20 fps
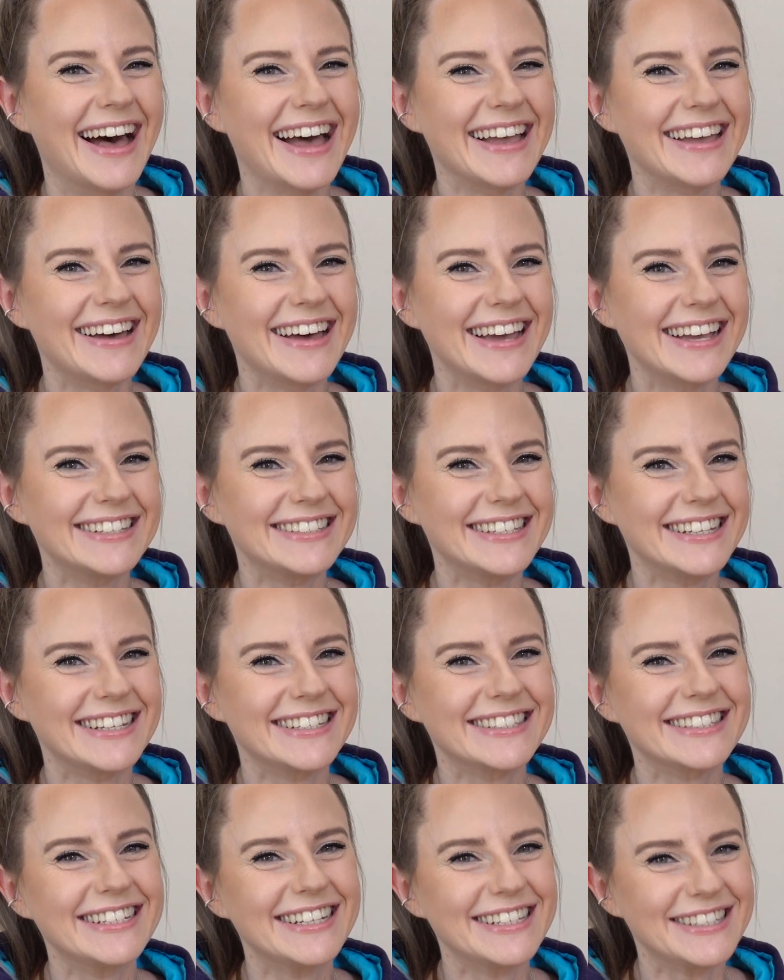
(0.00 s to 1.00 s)
Hi guys,
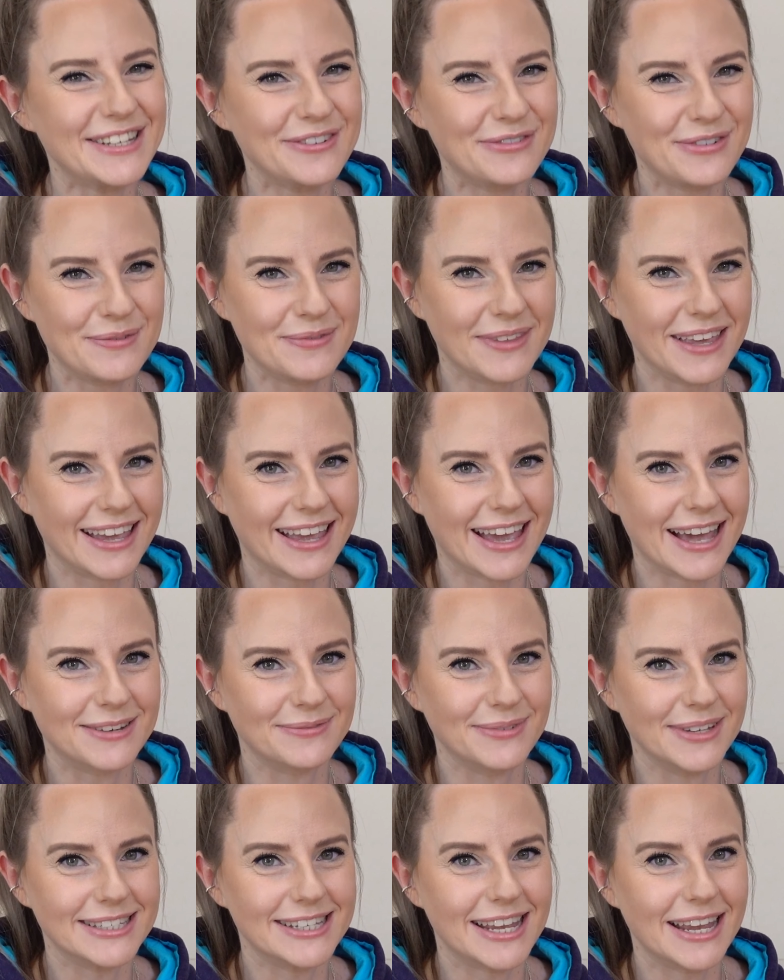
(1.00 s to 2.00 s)
it's Lizzie from the
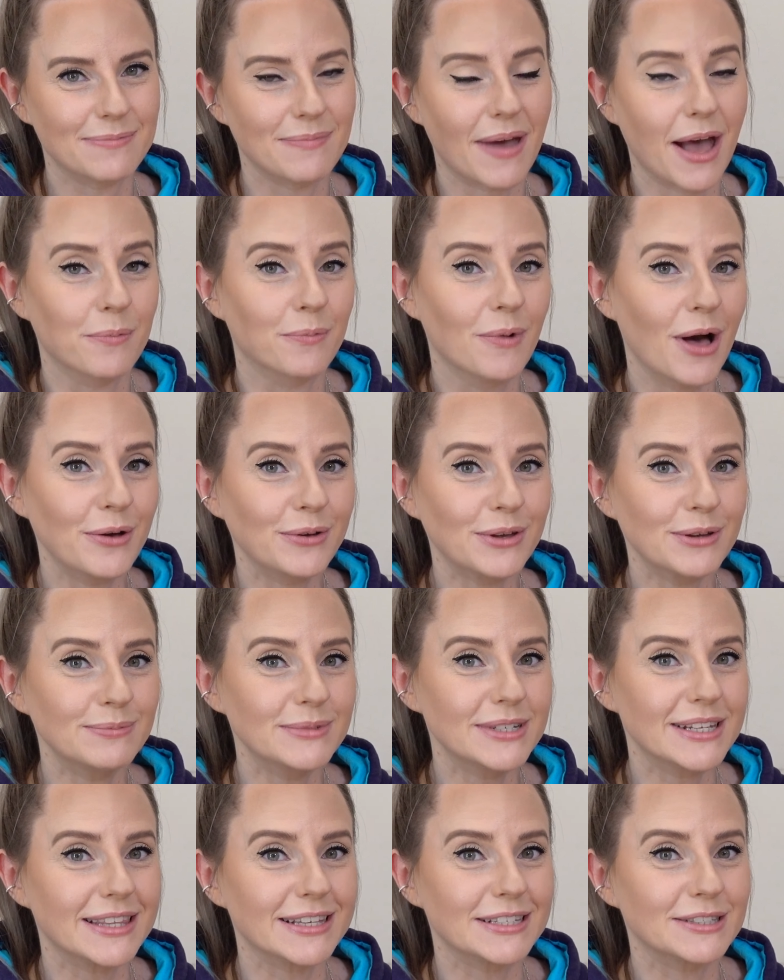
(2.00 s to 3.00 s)
Academy team and welcome
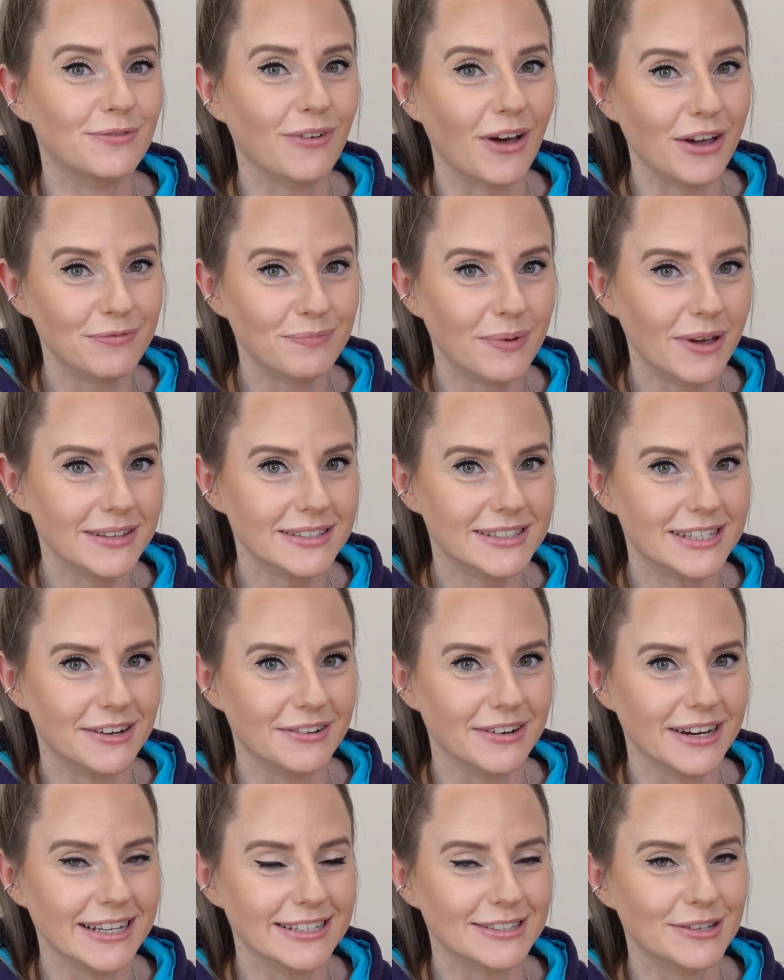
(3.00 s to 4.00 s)
to this 5-part
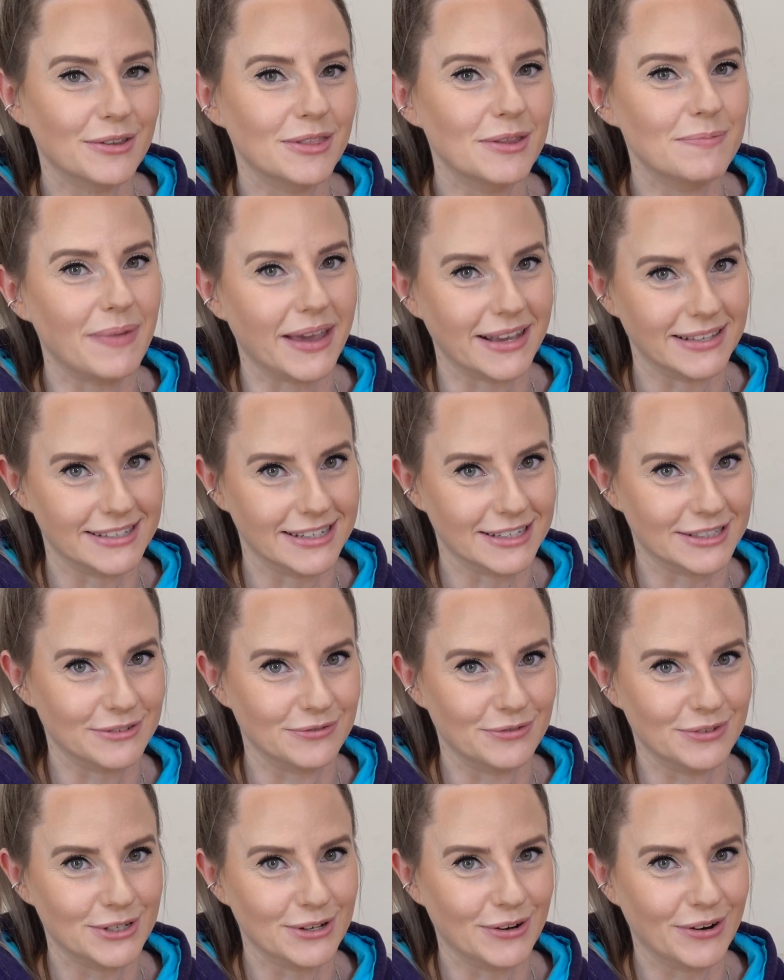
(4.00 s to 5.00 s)
series on the basics
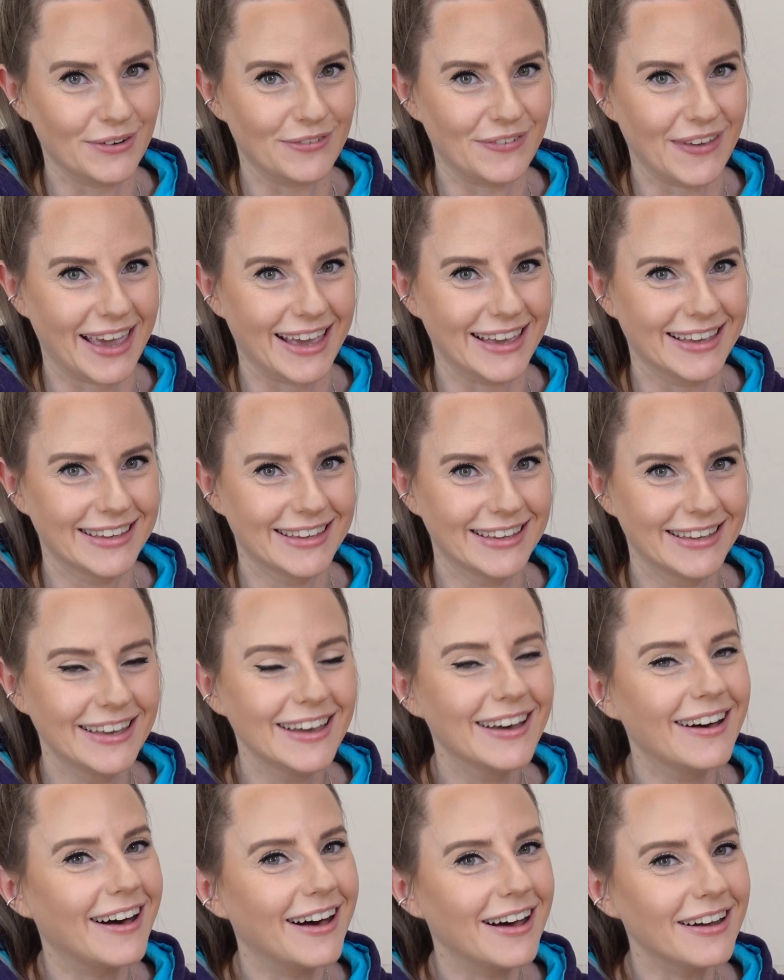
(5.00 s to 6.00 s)
of photography.
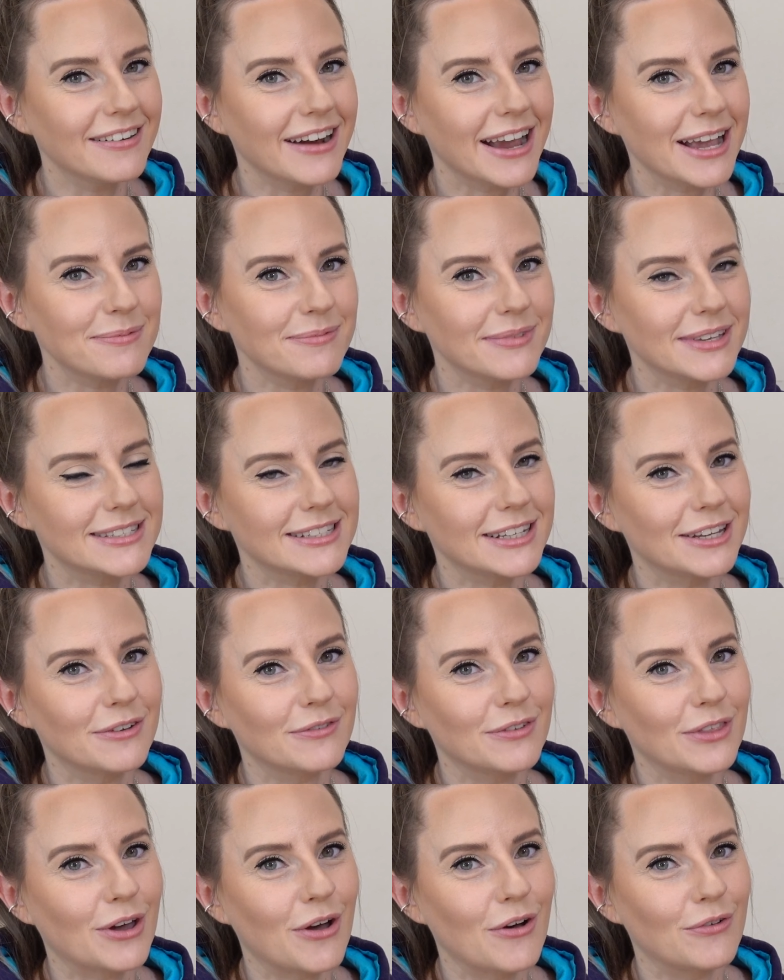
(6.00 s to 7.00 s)
Our aim is to
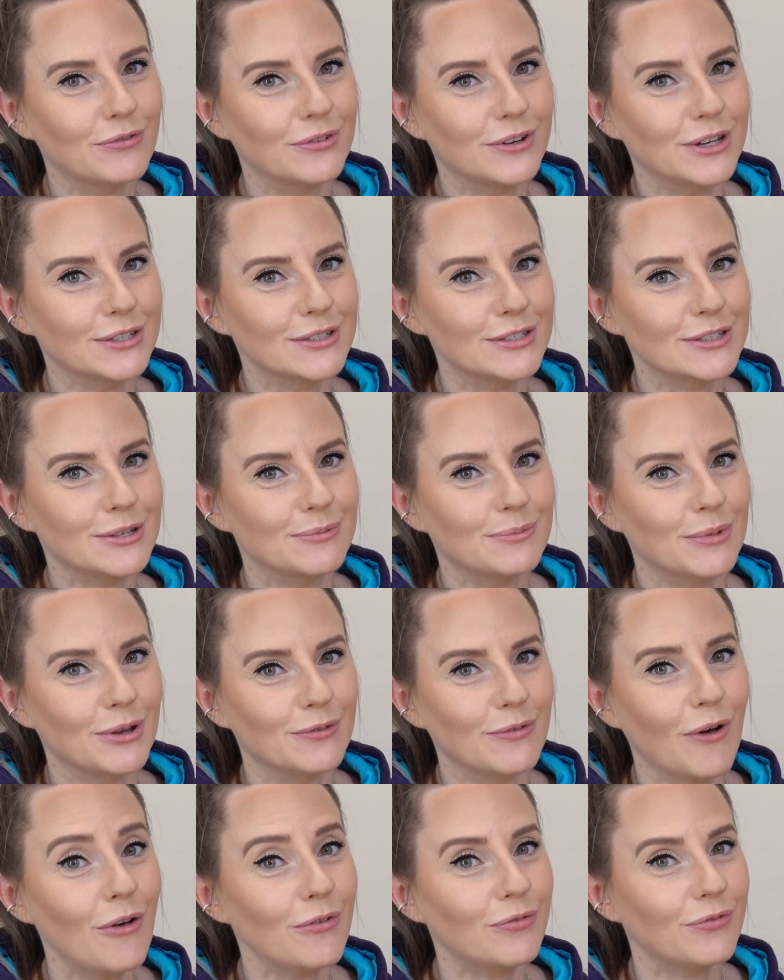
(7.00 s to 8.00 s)
give you the confidence to
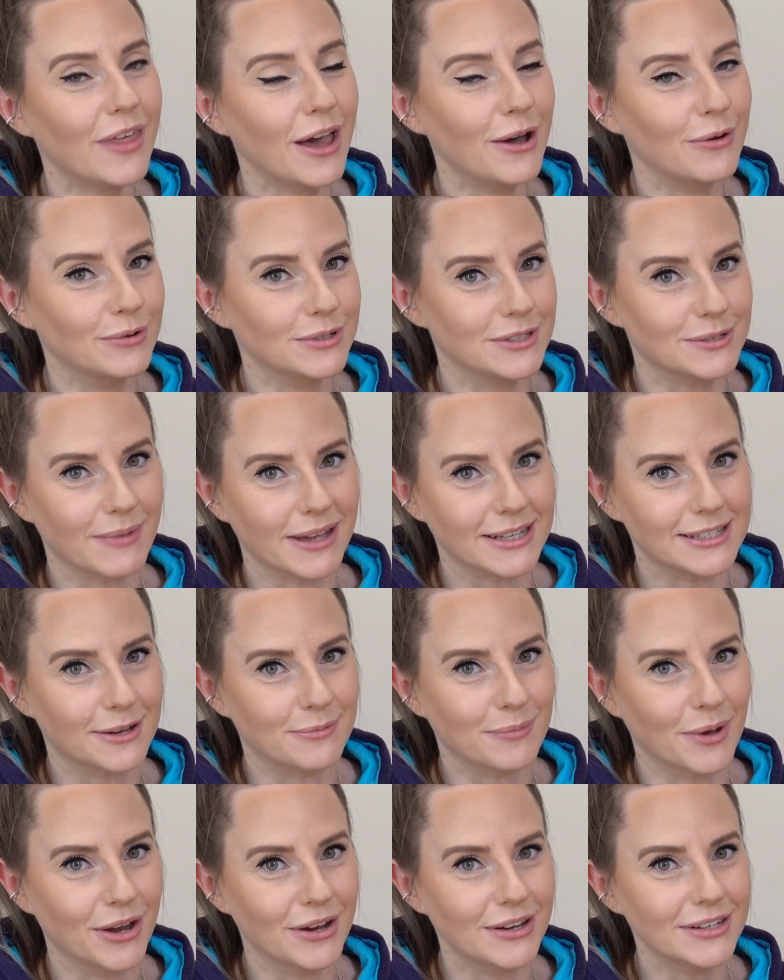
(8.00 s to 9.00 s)
move off that
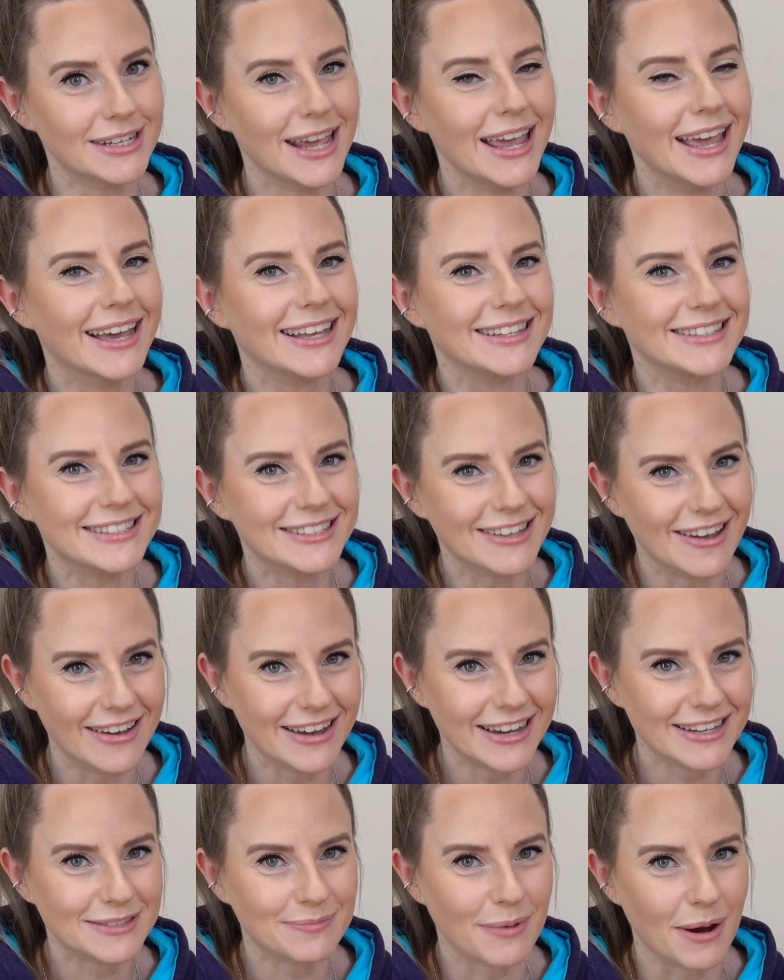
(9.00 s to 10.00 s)
automatic mode and
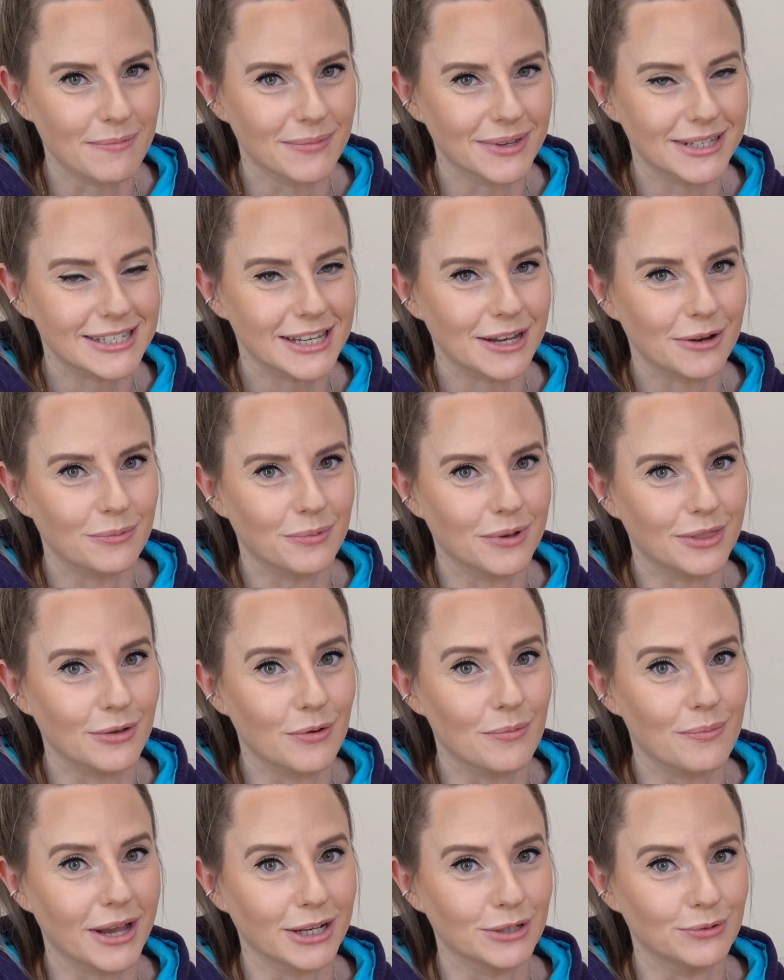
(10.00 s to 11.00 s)
start experimenting with
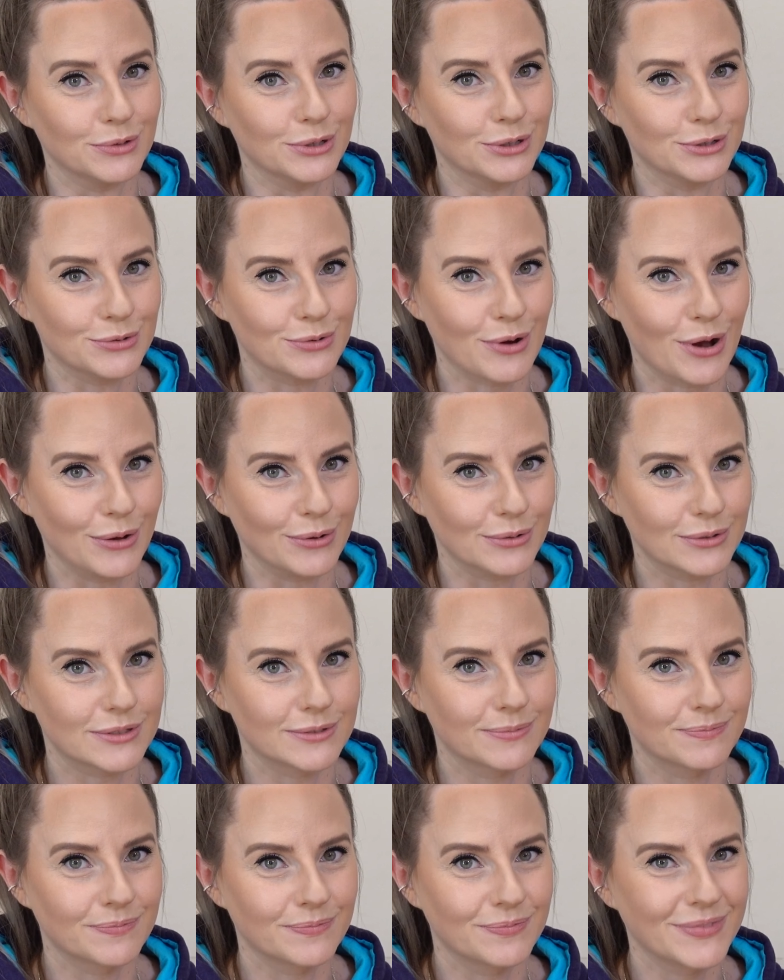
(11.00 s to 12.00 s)
your manual
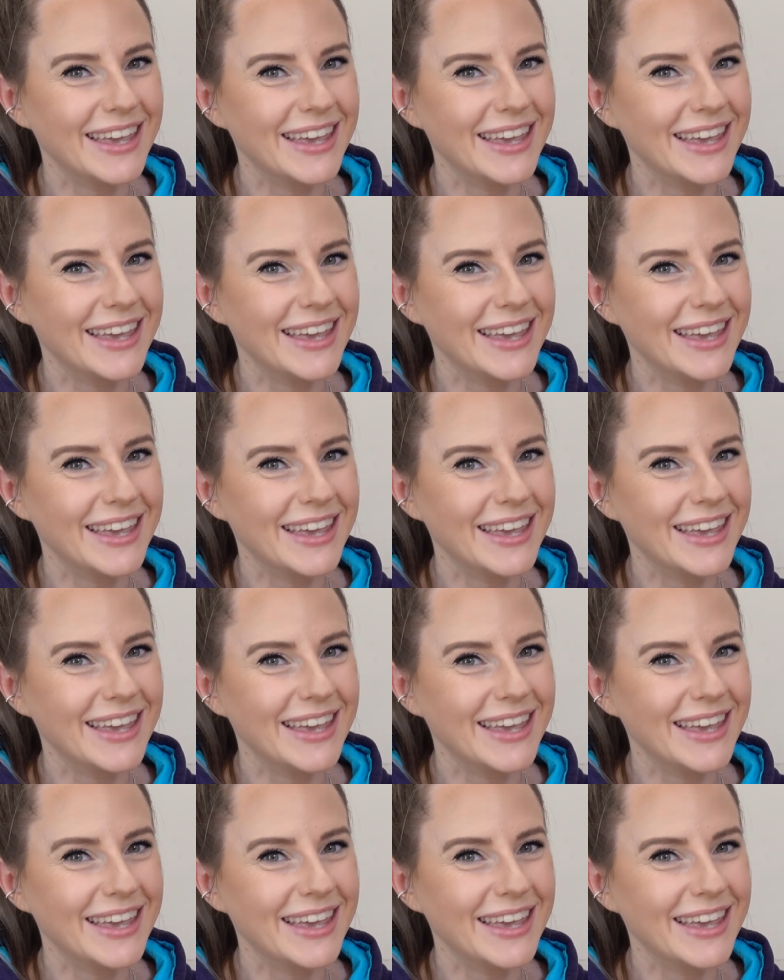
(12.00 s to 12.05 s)
controls.